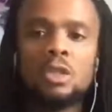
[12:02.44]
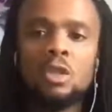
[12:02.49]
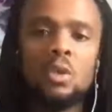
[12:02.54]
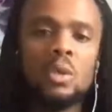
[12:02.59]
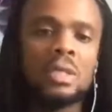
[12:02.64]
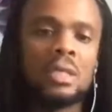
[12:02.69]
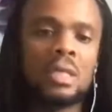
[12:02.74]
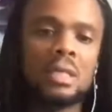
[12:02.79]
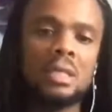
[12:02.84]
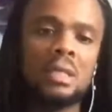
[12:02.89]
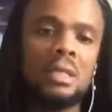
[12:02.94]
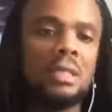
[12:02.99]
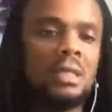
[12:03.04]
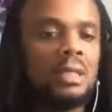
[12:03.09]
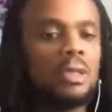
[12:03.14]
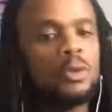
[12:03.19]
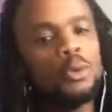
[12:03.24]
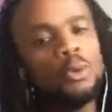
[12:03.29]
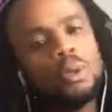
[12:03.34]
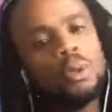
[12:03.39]

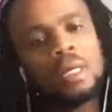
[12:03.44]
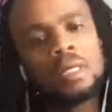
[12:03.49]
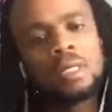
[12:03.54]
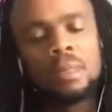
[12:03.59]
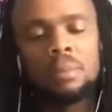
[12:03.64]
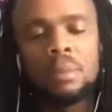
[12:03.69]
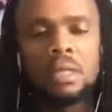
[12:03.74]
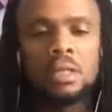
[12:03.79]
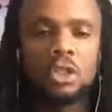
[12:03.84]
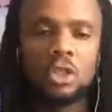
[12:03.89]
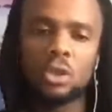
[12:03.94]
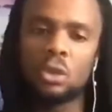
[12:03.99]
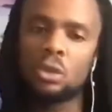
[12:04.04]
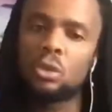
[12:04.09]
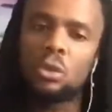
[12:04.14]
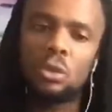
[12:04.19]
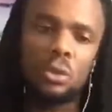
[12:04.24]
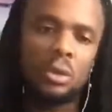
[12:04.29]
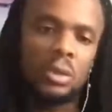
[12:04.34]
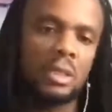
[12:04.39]
USSD, two-way SMS, short
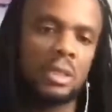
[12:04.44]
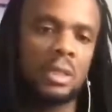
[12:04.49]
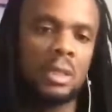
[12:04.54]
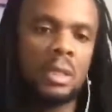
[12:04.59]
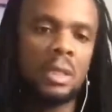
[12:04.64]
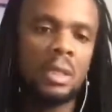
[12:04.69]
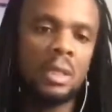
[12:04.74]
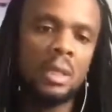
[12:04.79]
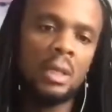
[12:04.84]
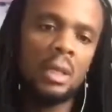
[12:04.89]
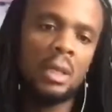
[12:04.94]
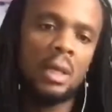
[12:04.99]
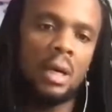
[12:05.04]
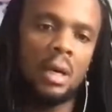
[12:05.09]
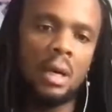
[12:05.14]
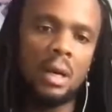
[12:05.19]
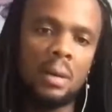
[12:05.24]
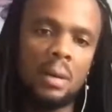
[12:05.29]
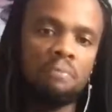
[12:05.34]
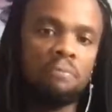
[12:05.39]
codes,
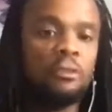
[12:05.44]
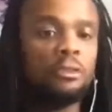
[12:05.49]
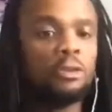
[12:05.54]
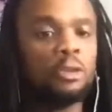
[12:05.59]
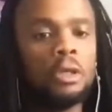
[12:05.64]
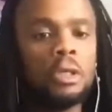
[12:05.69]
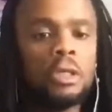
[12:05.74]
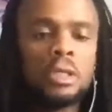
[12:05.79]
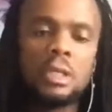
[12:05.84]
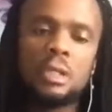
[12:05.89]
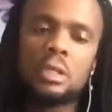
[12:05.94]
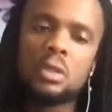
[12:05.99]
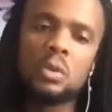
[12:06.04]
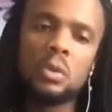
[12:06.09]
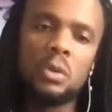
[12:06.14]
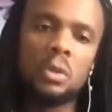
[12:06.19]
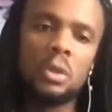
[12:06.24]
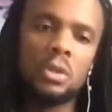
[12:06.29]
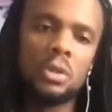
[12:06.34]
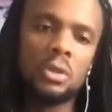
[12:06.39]
voice, and so
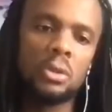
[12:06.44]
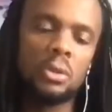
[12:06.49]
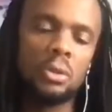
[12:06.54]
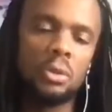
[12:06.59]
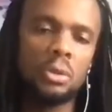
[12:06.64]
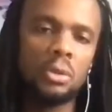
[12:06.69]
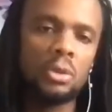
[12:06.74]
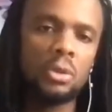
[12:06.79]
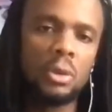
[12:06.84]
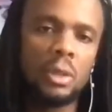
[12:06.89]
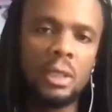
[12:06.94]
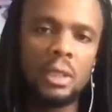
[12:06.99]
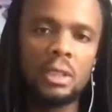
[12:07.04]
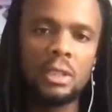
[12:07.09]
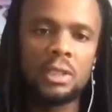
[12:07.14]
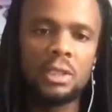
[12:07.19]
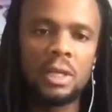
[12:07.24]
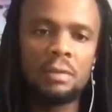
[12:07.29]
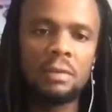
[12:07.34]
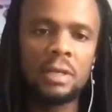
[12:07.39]
on to really
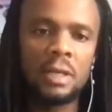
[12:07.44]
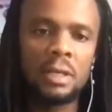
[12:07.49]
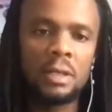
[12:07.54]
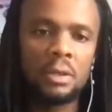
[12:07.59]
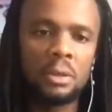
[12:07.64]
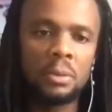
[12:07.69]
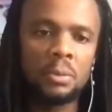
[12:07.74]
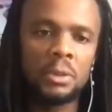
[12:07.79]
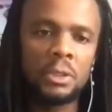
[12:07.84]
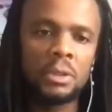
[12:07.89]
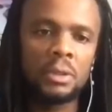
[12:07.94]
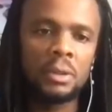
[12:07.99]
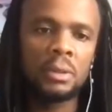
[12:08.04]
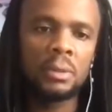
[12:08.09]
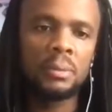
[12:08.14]
drive that adoption.